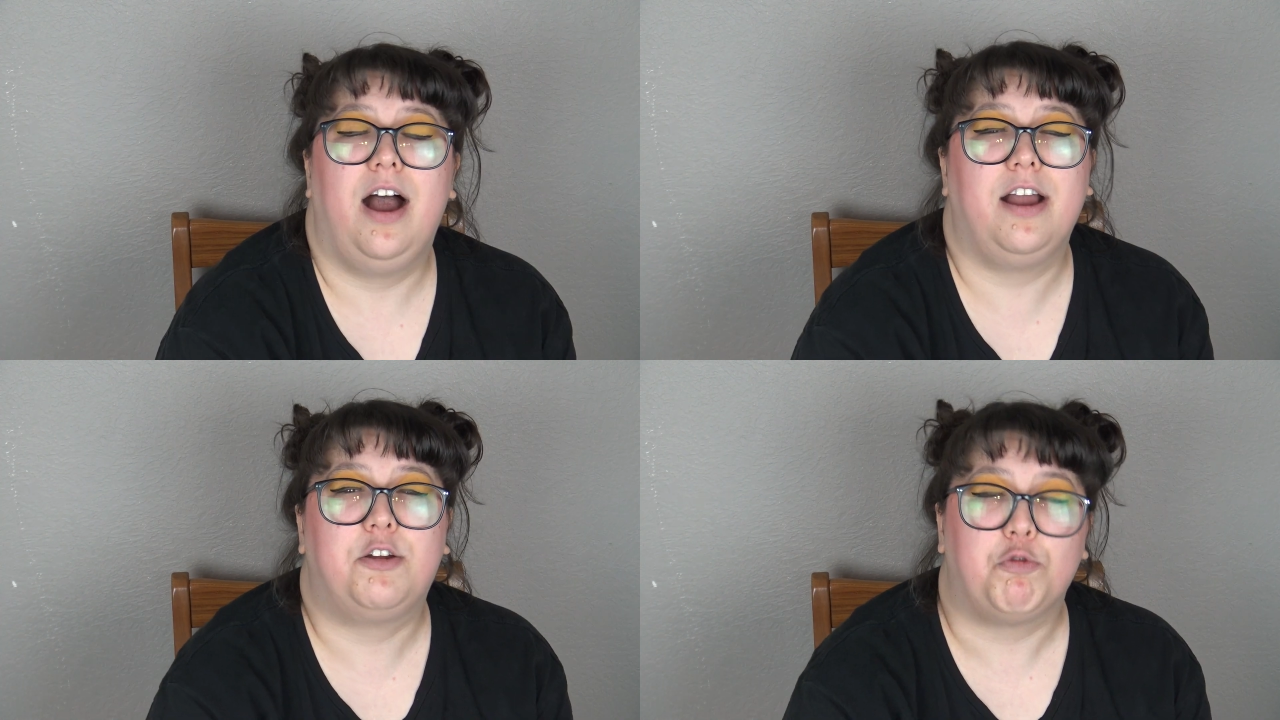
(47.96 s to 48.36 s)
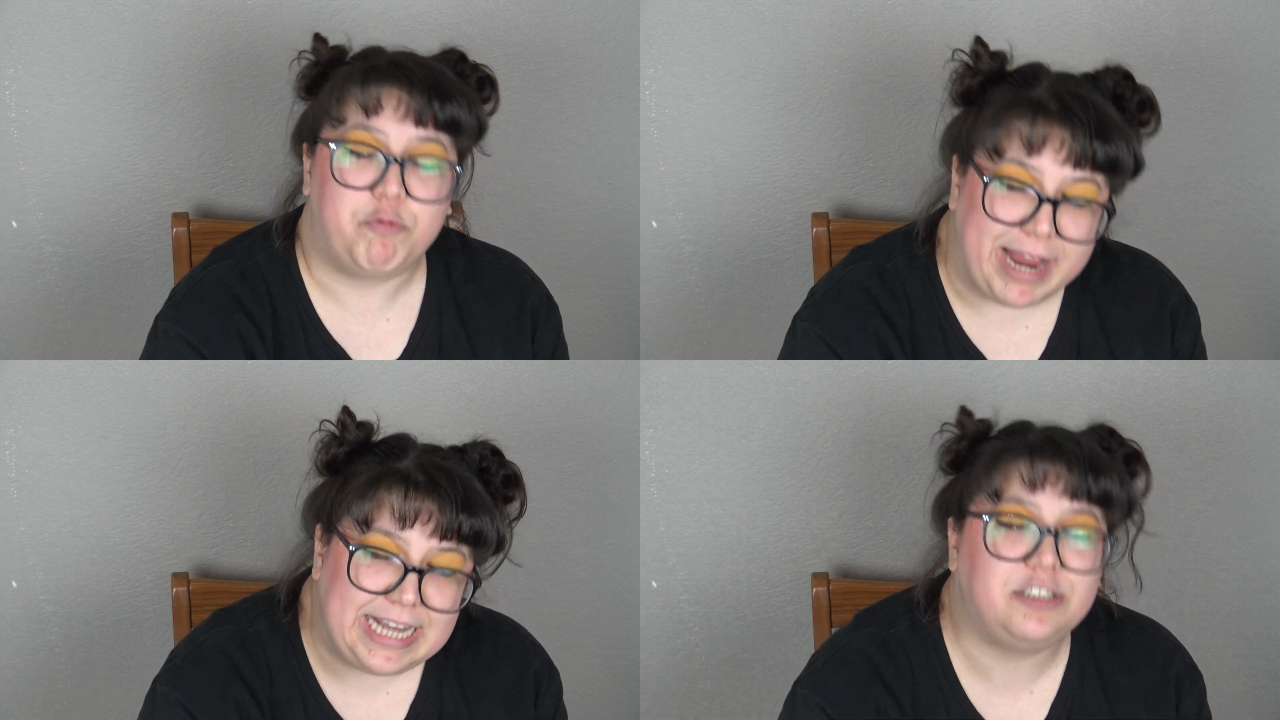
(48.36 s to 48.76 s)
A
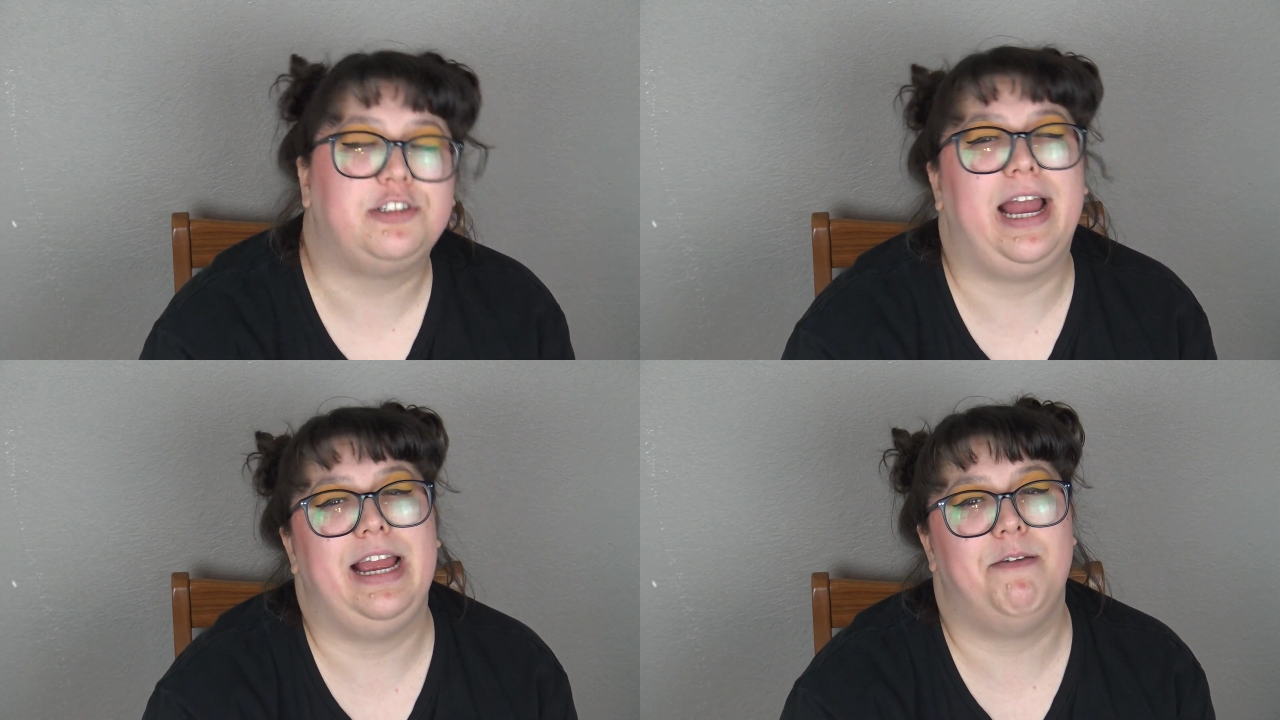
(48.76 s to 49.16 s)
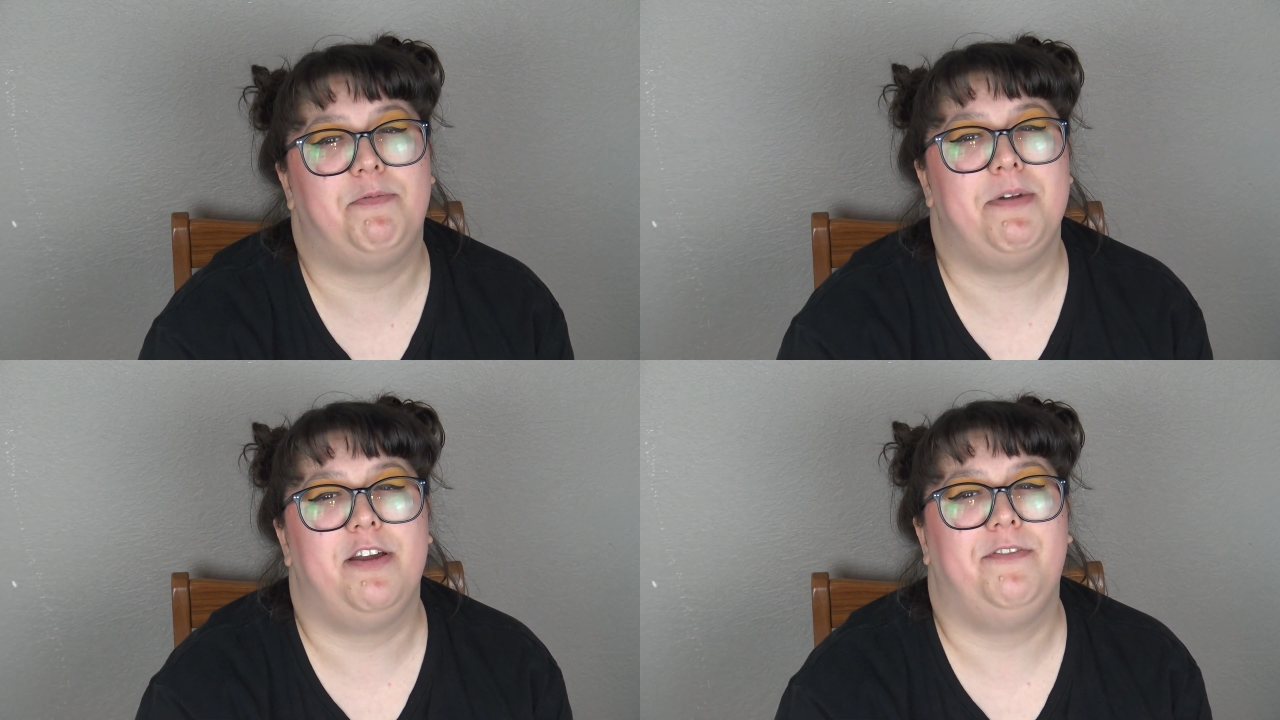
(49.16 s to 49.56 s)
great
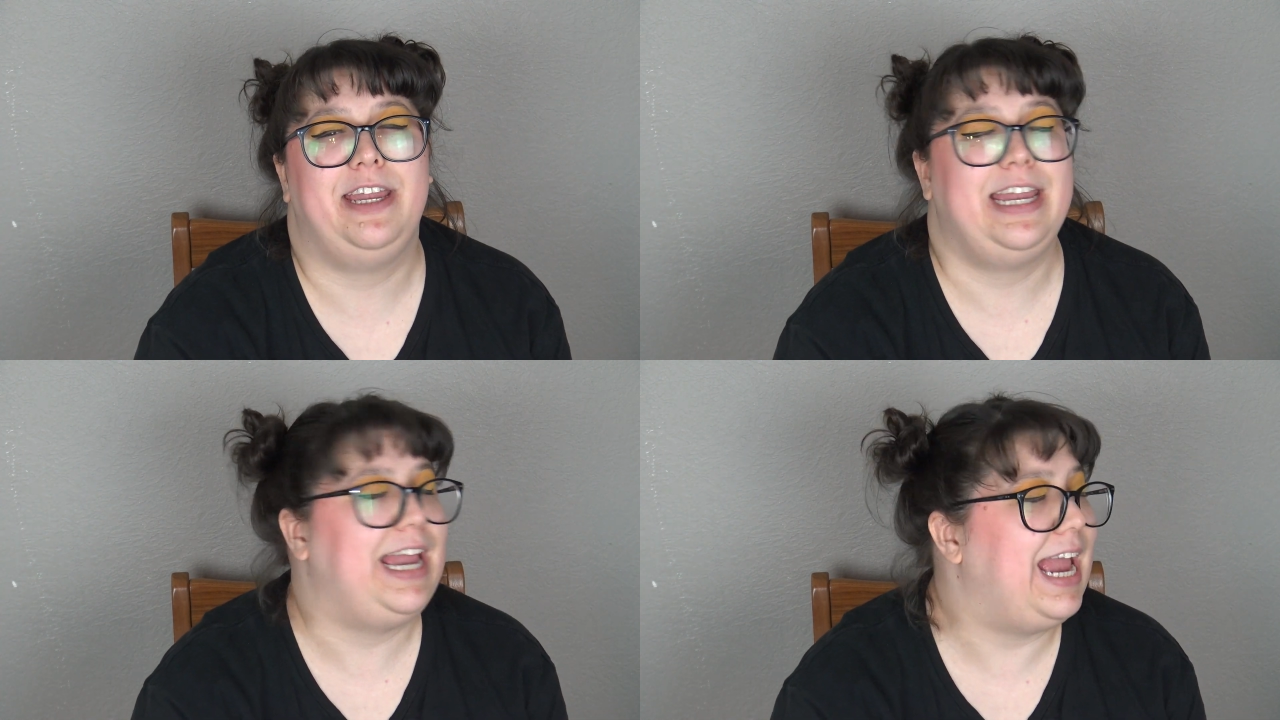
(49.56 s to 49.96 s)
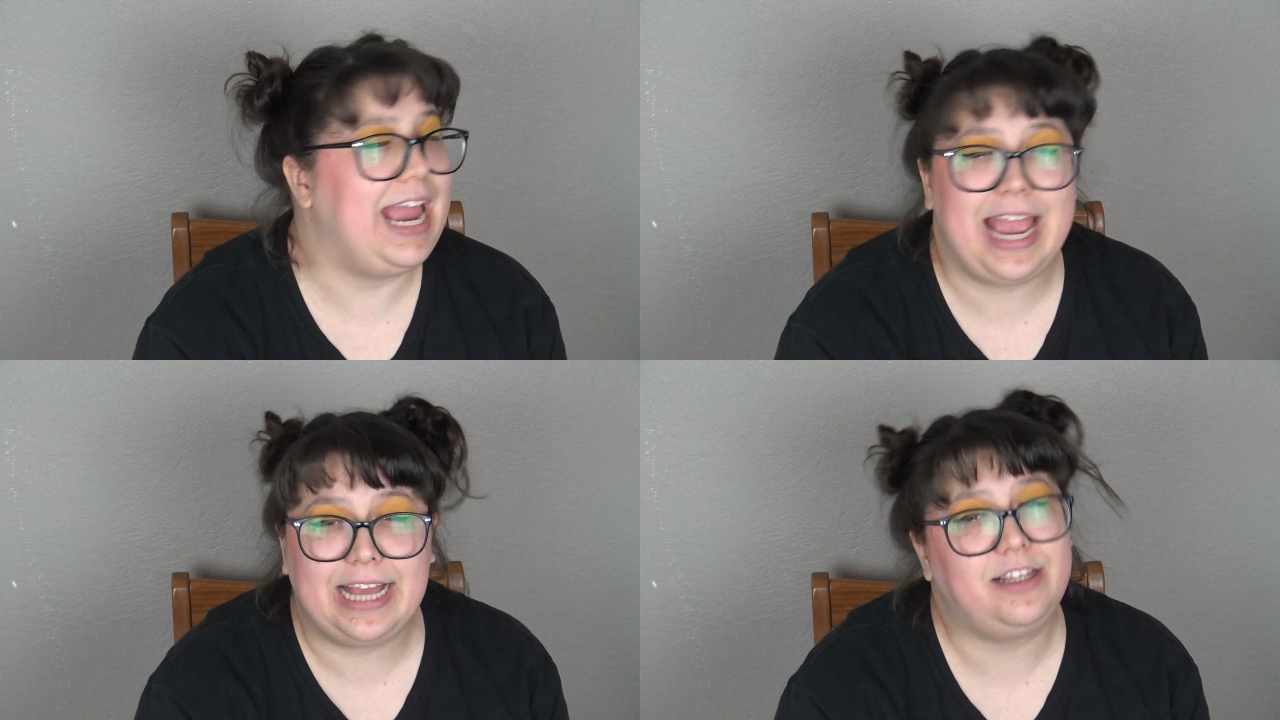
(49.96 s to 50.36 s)
triumph movie
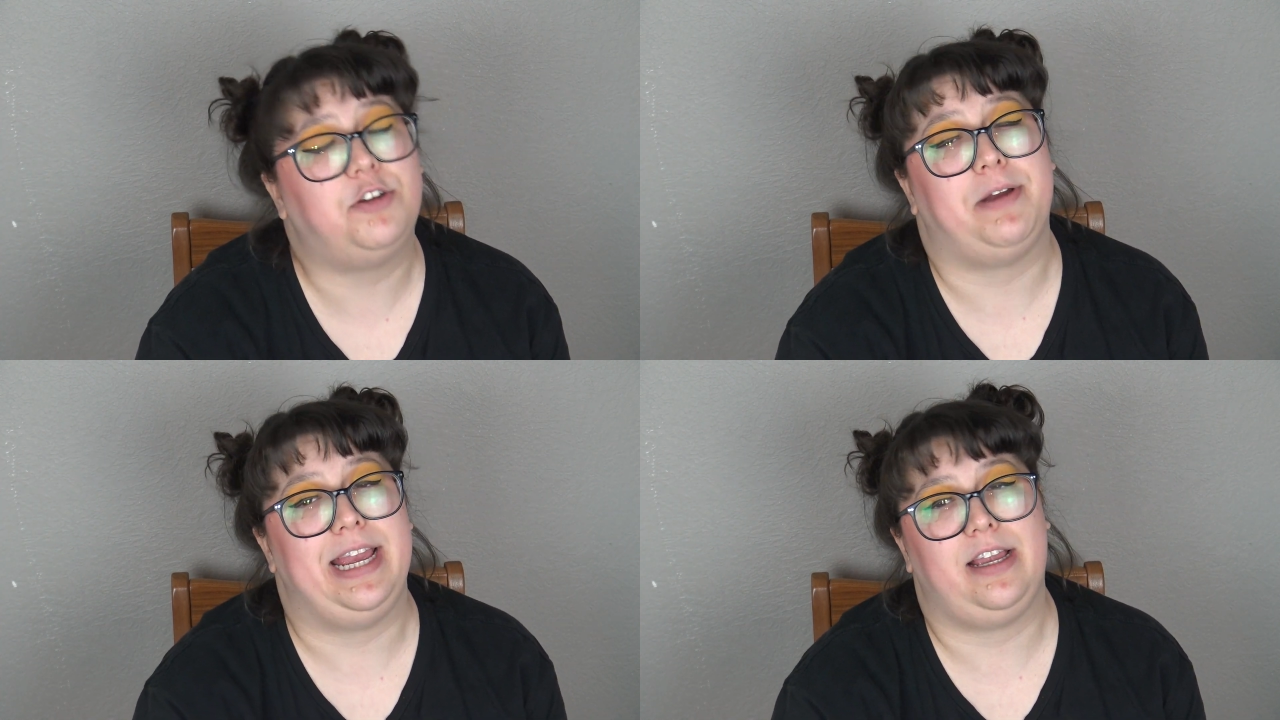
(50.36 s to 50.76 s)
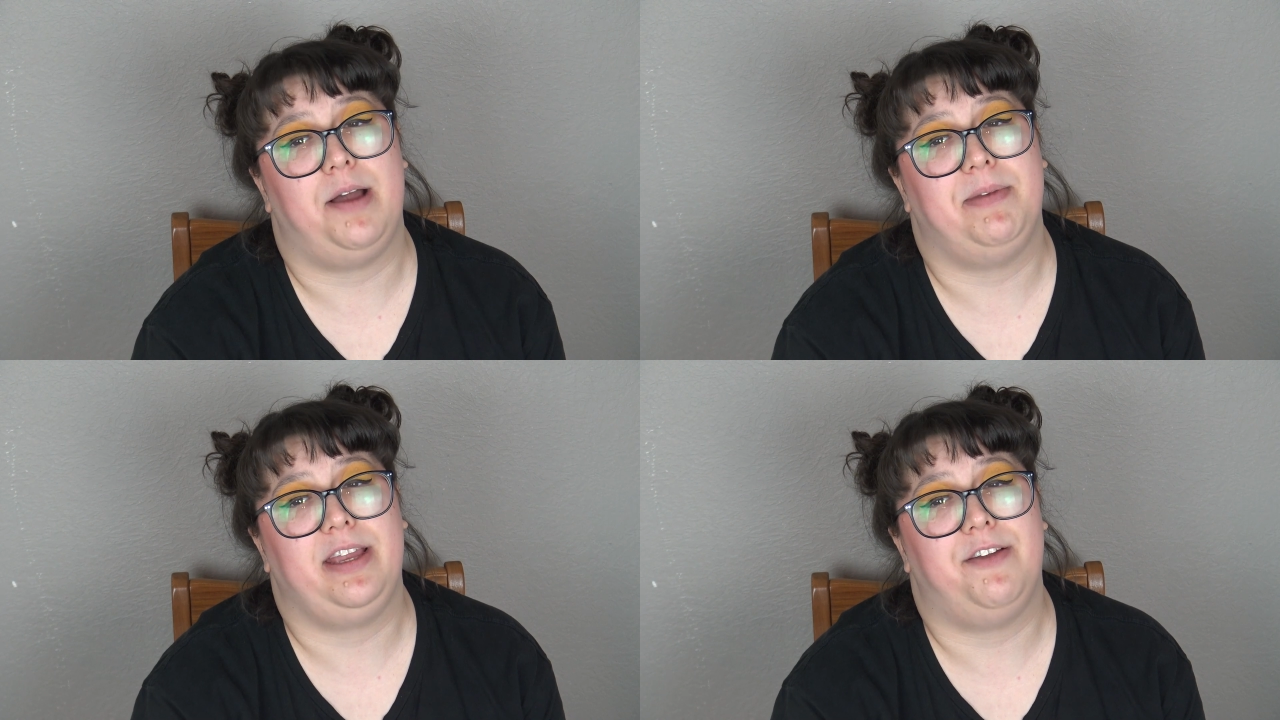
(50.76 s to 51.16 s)
and a great
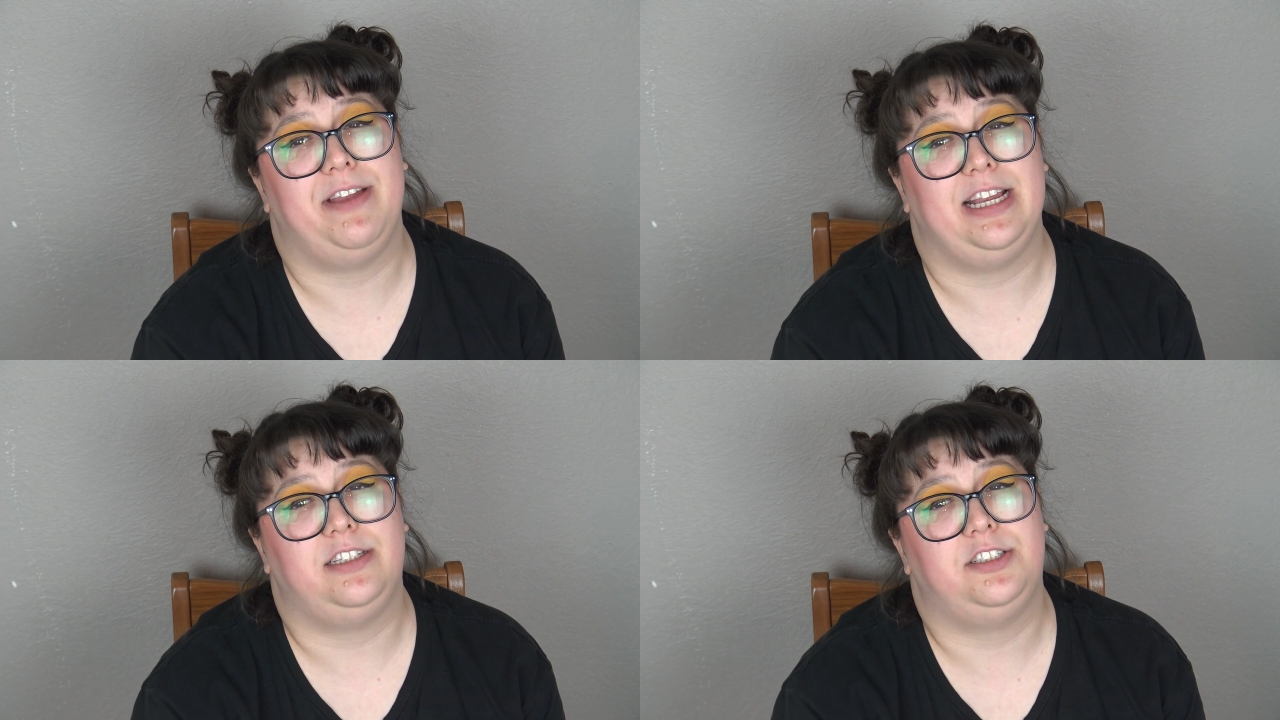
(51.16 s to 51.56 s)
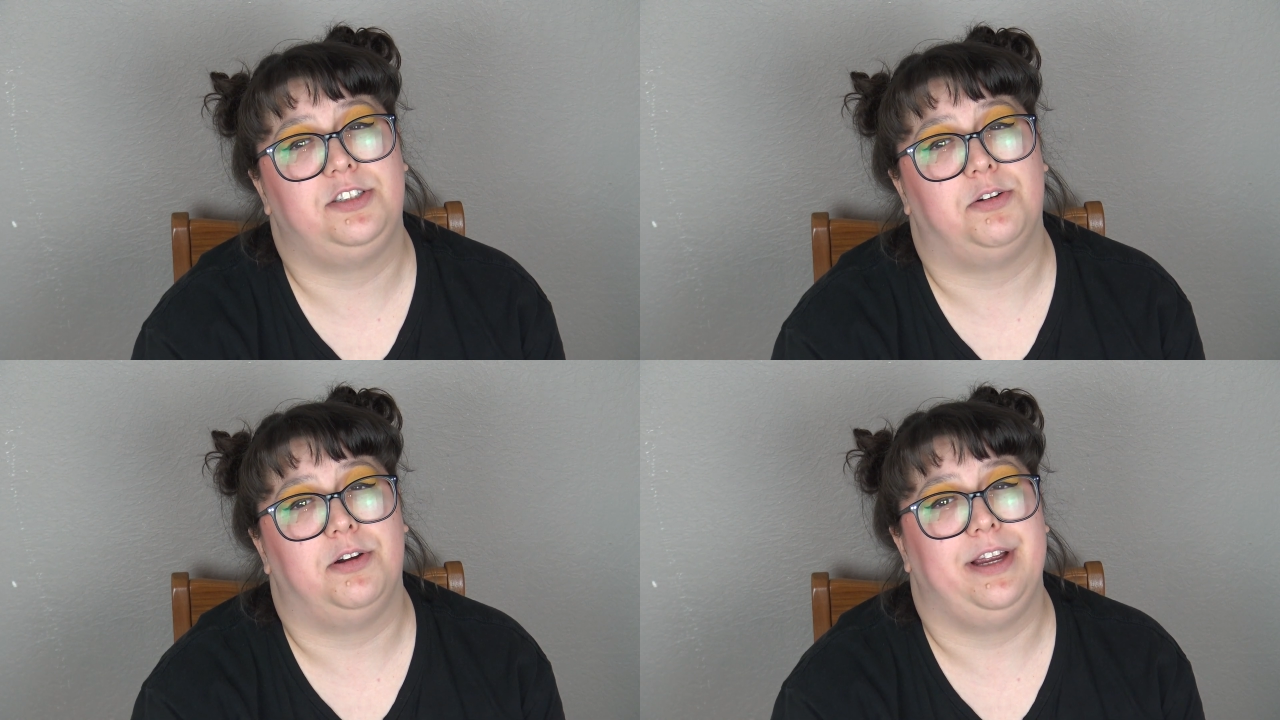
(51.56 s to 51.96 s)
coming of age
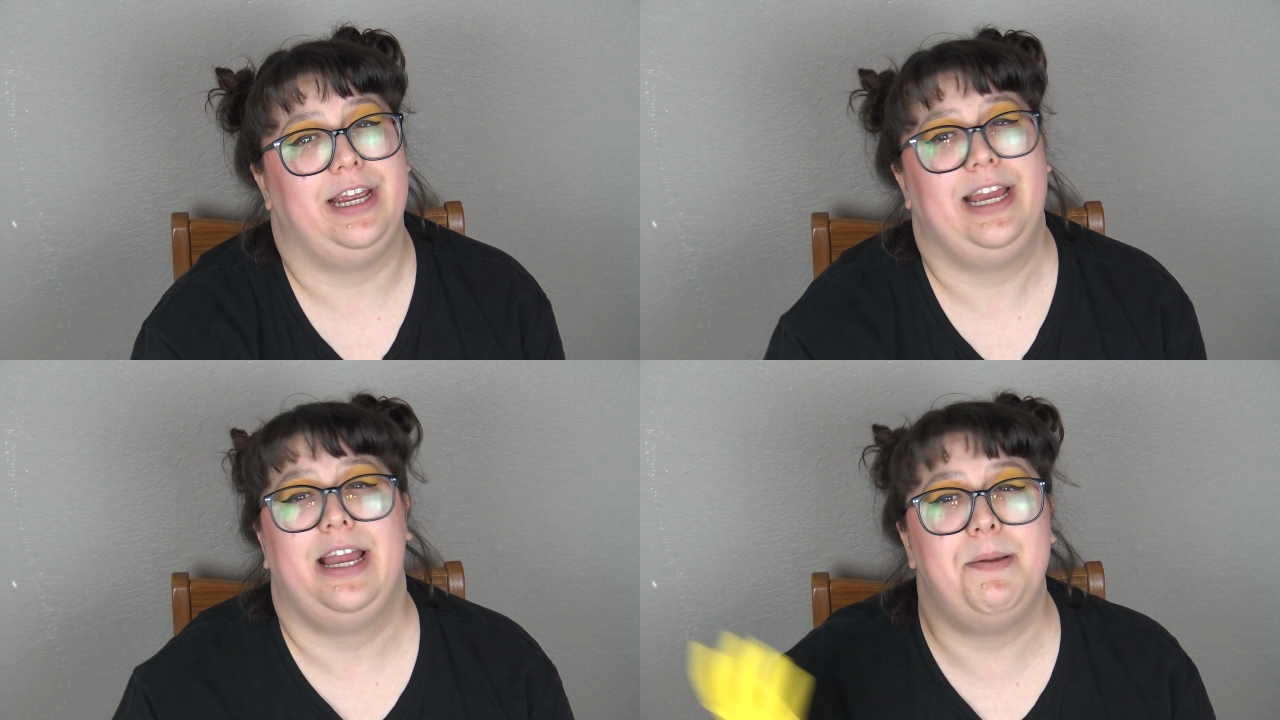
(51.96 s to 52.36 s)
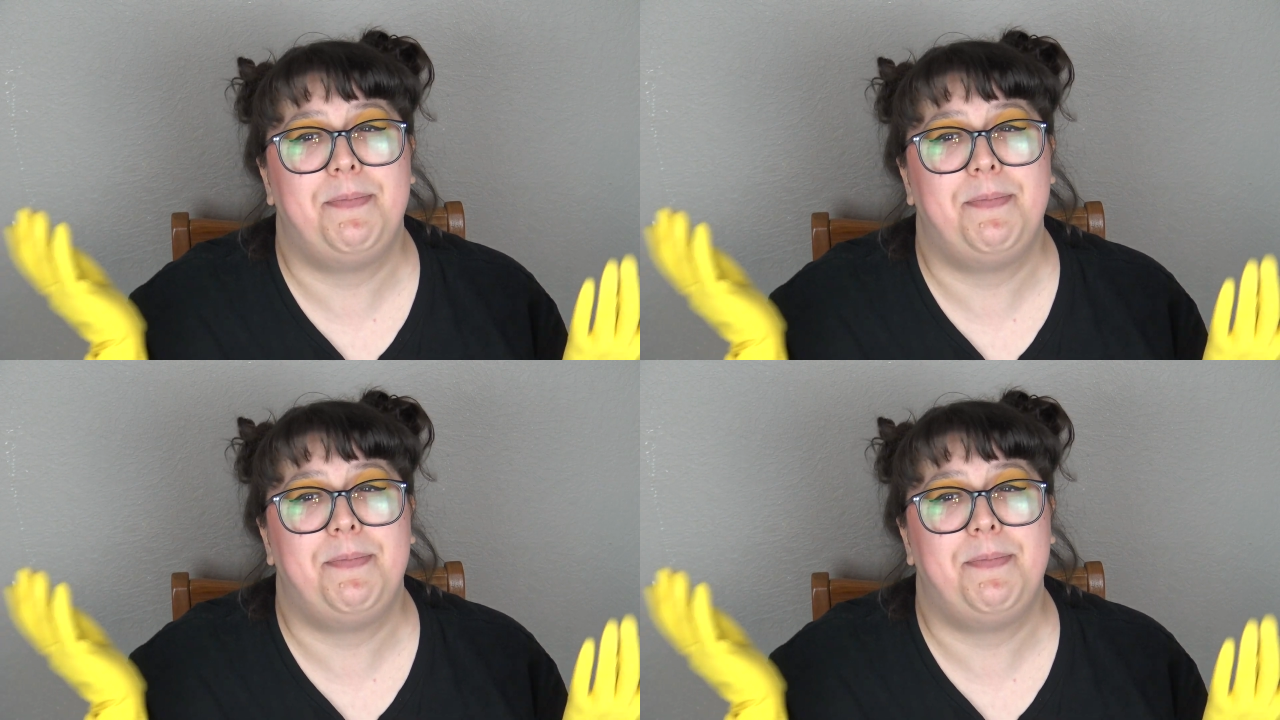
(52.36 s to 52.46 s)
story.